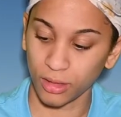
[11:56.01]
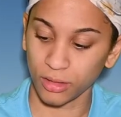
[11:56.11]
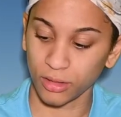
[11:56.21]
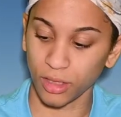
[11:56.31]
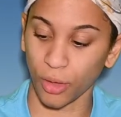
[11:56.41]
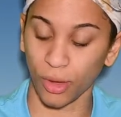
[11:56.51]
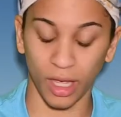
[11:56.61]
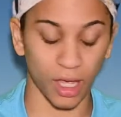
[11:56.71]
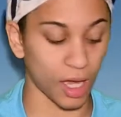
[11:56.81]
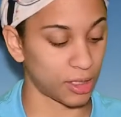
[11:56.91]
So
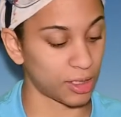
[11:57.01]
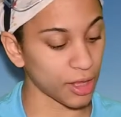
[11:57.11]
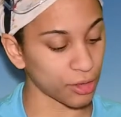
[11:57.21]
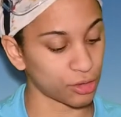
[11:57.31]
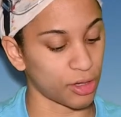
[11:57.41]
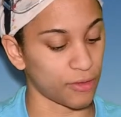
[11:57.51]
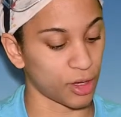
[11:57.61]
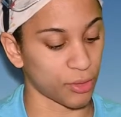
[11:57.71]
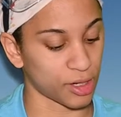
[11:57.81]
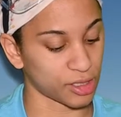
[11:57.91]
another
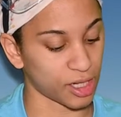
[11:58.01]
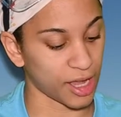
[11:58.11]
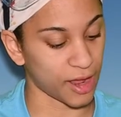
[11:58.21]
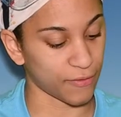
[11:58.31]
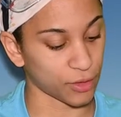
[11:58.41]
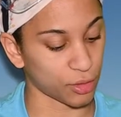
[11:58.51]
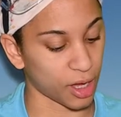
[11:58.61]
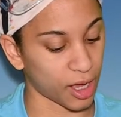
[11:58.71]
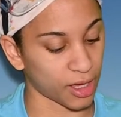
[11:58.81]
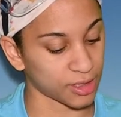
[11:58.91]
trivia question I have for you
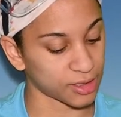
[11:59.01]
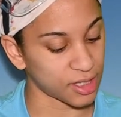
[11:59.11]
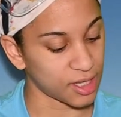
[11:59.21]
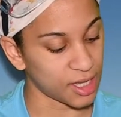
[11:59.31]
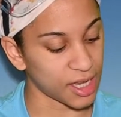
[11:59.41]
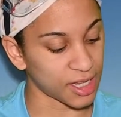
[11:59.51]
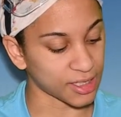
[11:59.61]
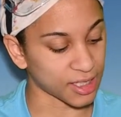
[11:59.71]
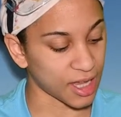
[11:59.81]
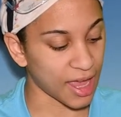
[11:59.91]
guys
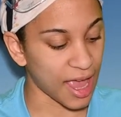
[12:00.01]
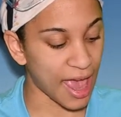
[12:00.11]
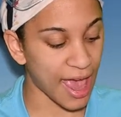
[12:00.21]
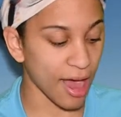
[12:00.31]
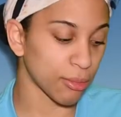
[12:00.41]
is, how